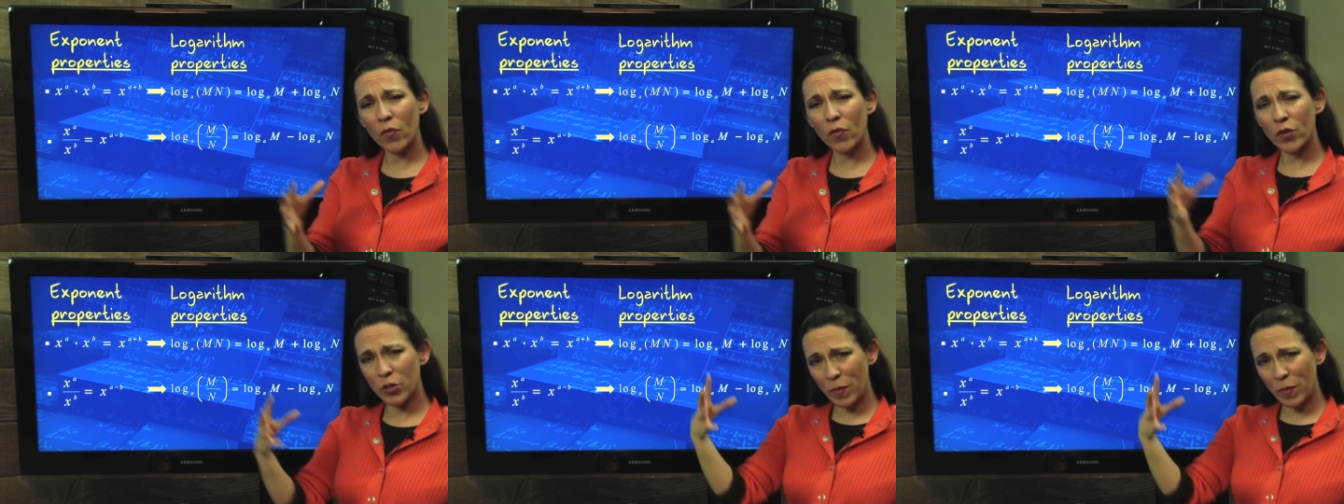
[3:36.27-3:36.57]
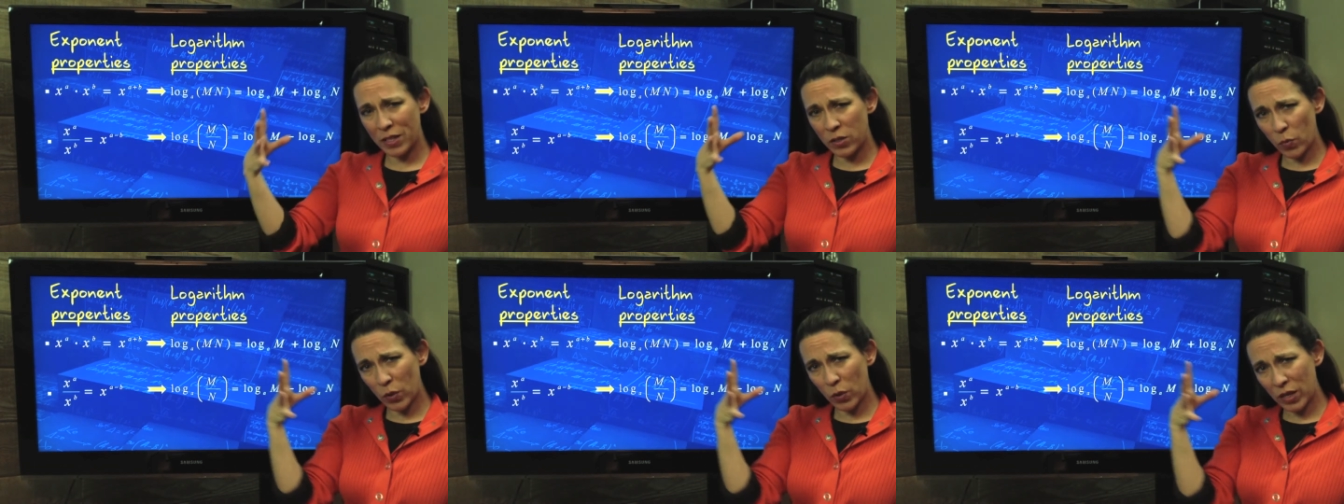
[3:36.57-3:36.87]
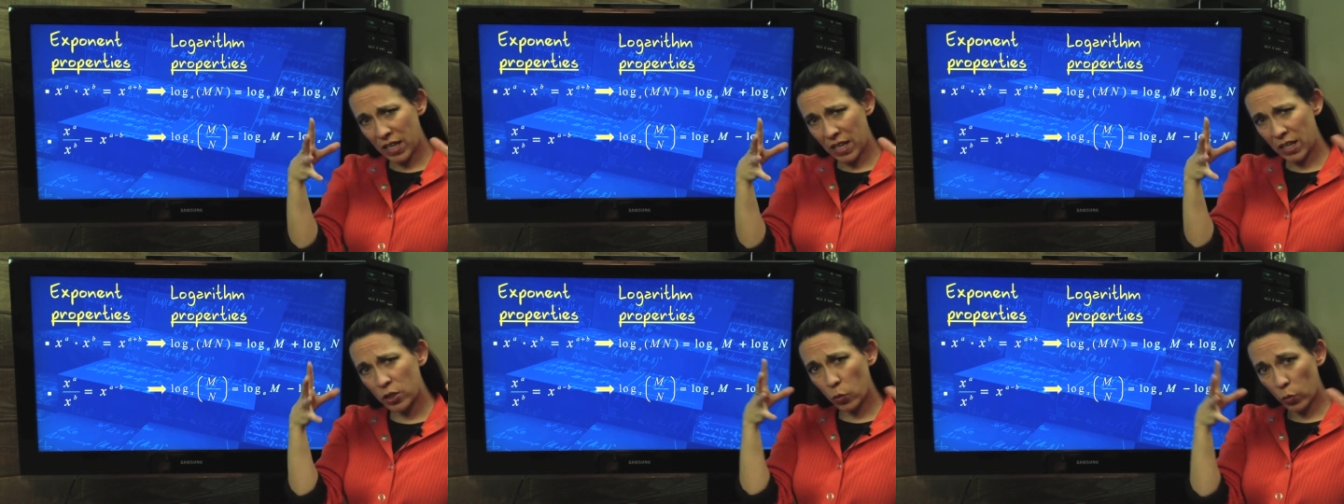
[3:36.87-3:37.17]
which means we
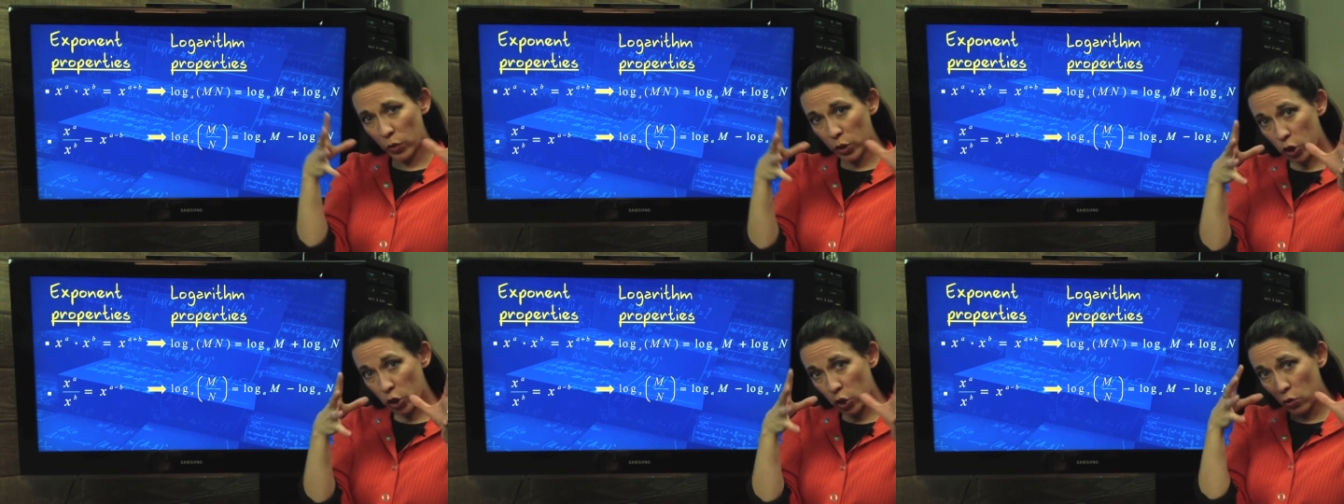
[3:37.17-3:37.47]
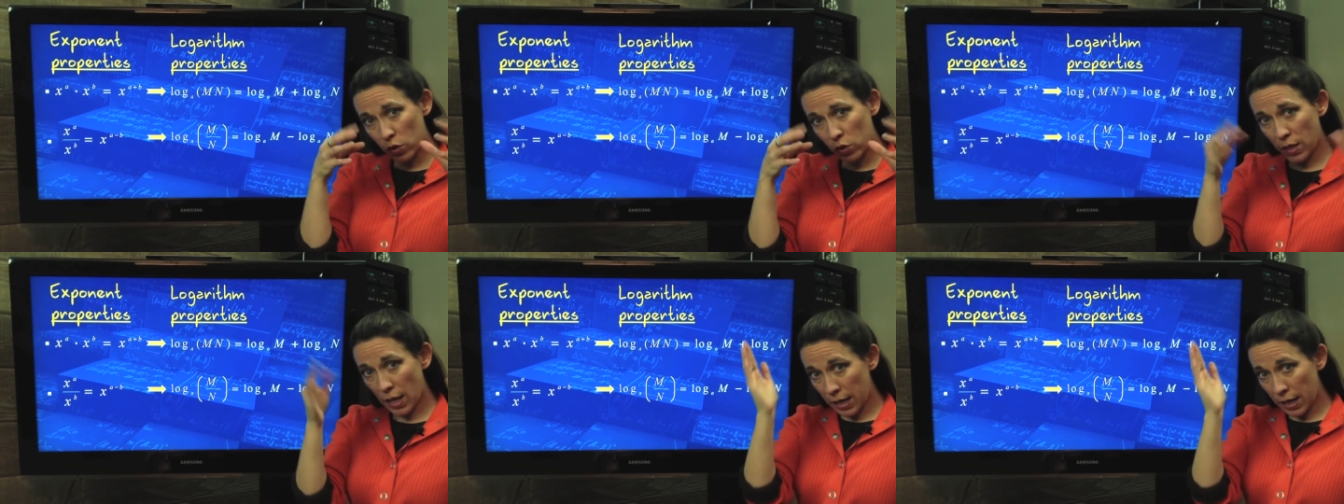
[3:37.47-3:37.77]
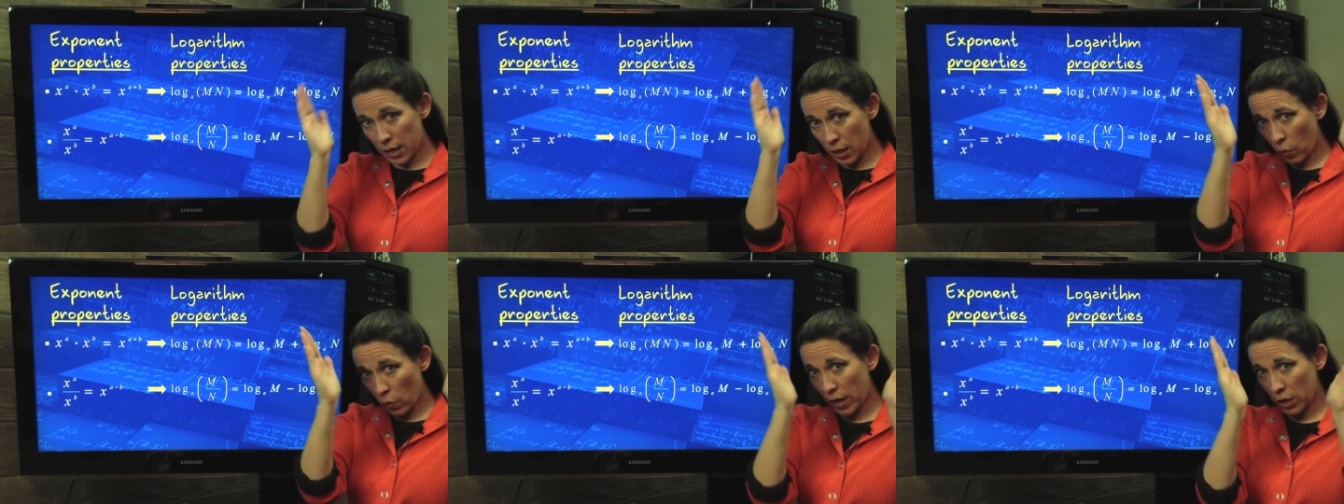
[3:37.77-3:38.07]
need to reduce that
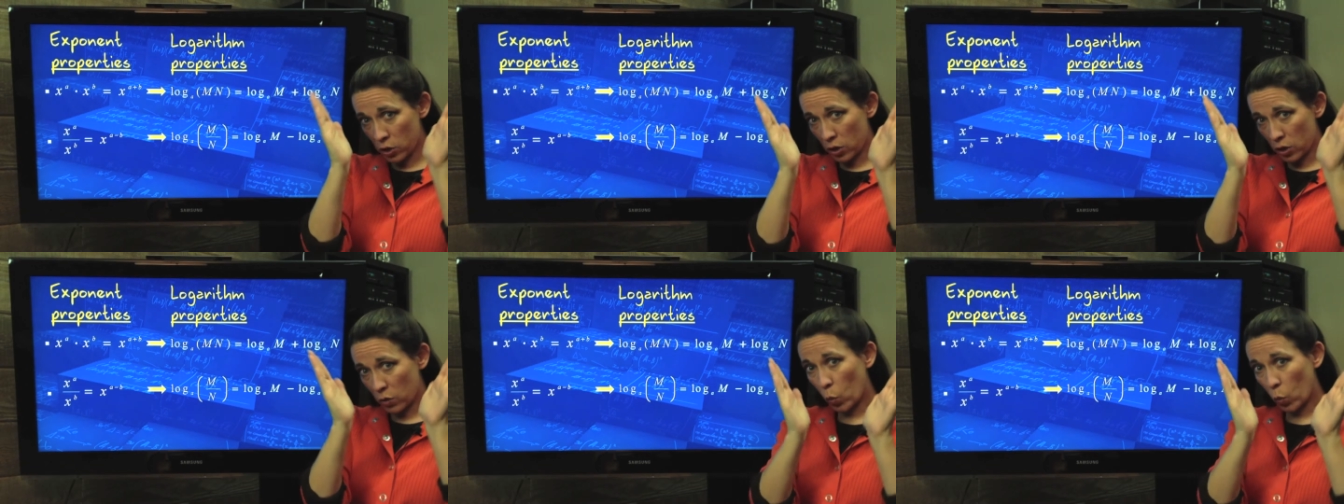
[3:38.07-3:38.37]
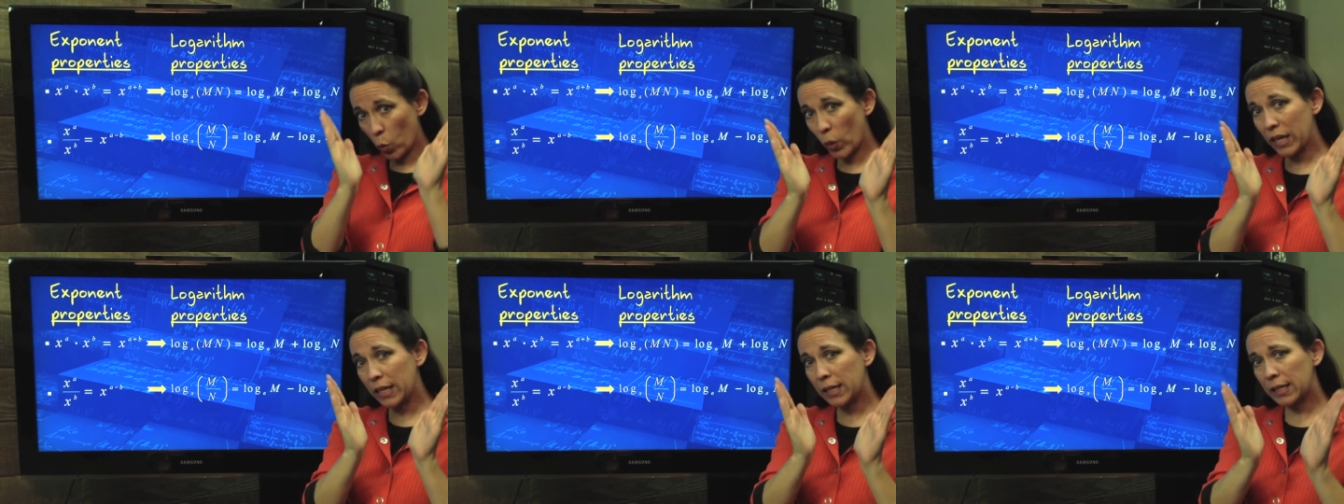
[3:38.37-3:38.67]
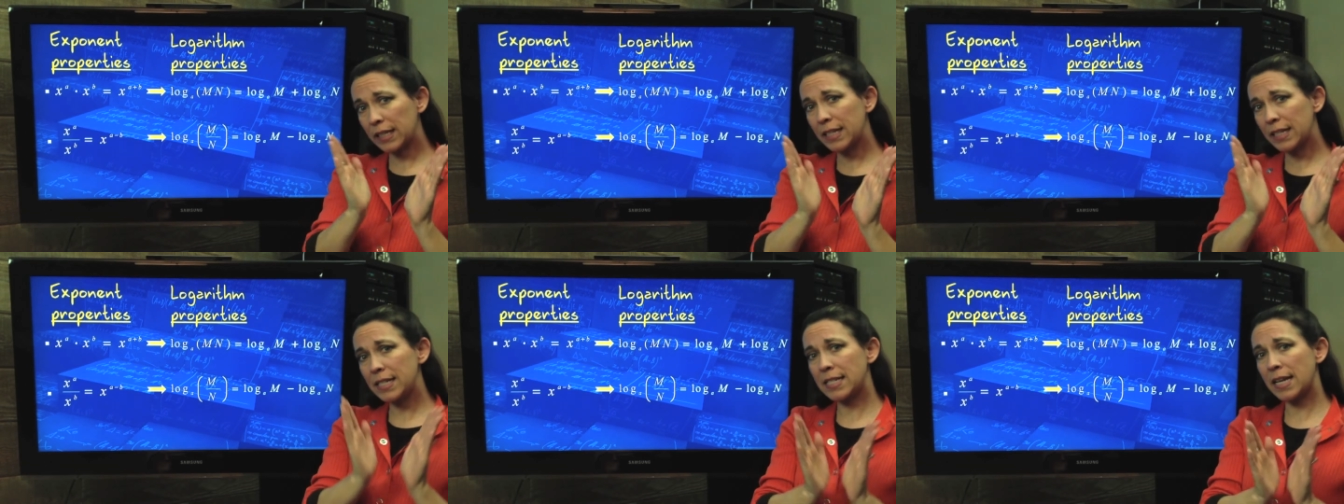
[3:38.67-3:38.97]
equation,
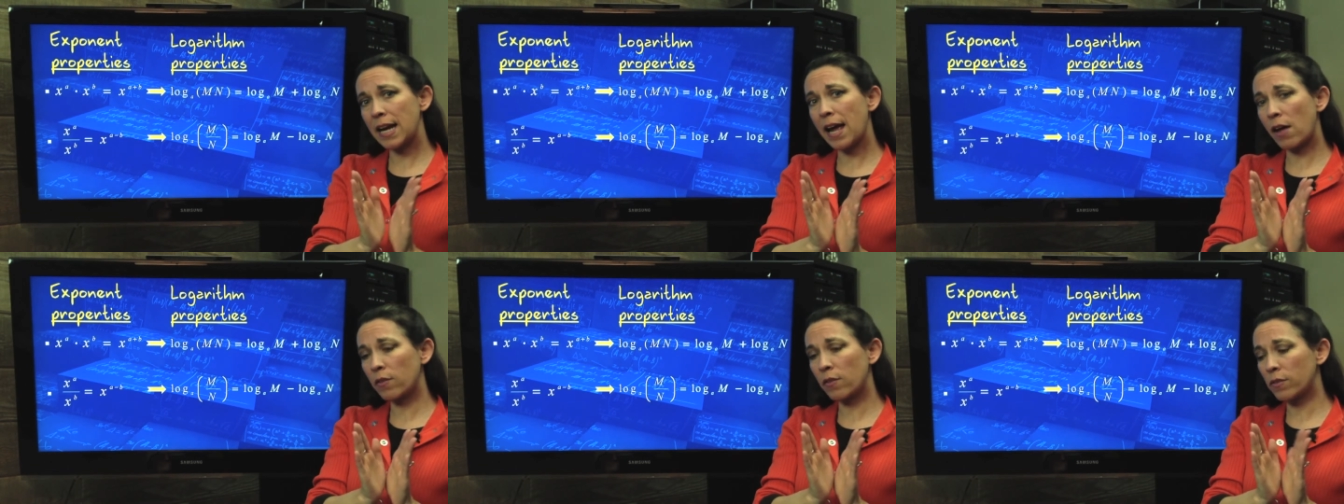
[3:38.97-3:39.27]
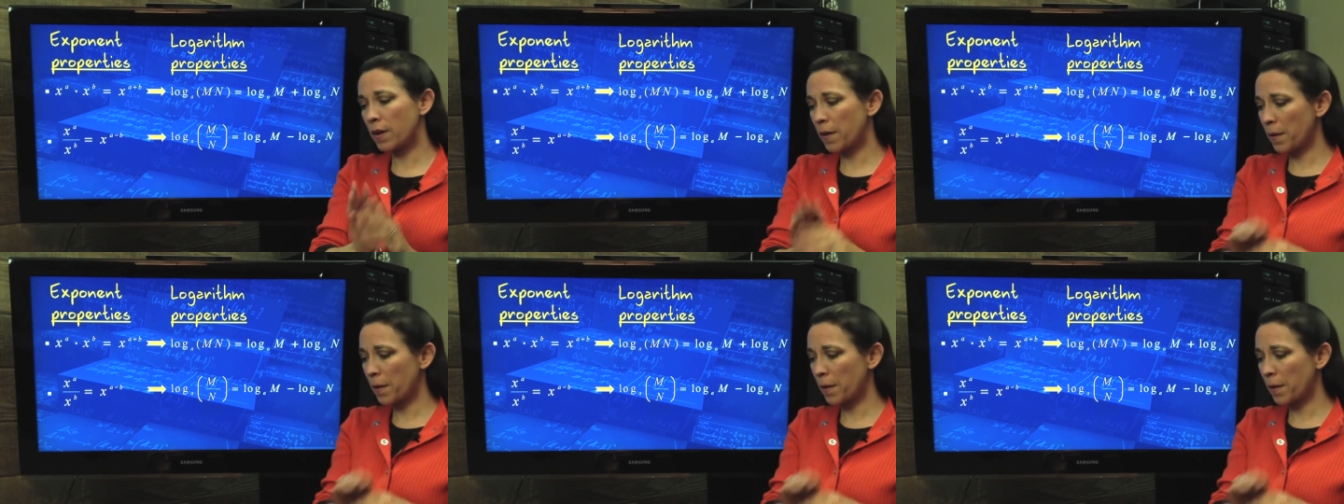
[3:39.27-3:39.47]
whittle it down.